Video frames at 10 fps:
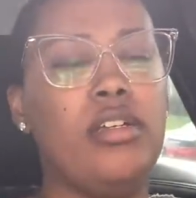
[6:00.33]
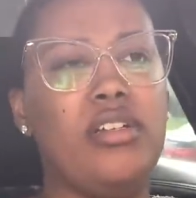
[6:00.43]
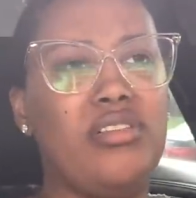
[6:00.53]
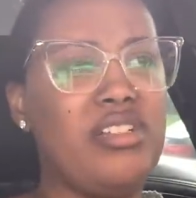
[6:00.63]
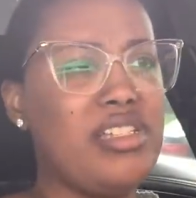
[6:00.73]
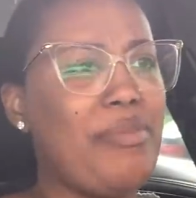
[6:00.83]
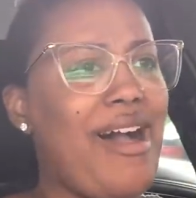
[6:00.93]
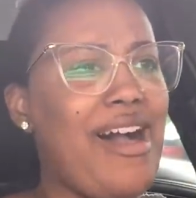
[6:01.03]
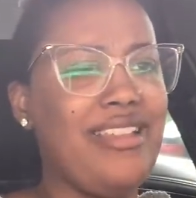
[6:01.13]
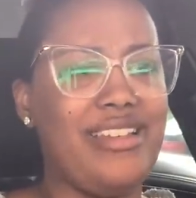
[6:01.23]
What is
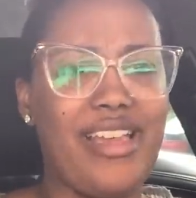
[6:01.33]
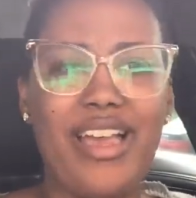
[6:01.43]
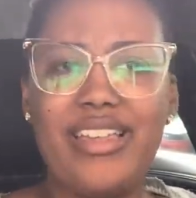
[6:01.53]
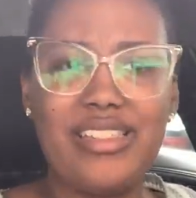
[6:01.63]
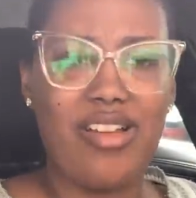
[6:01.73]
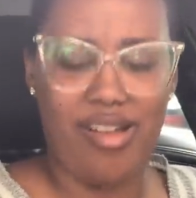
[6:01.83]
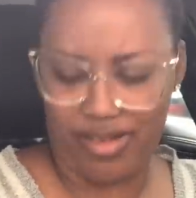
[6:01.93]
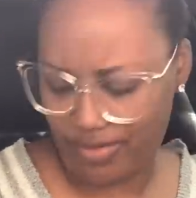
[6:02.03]
Poplin? Got his card.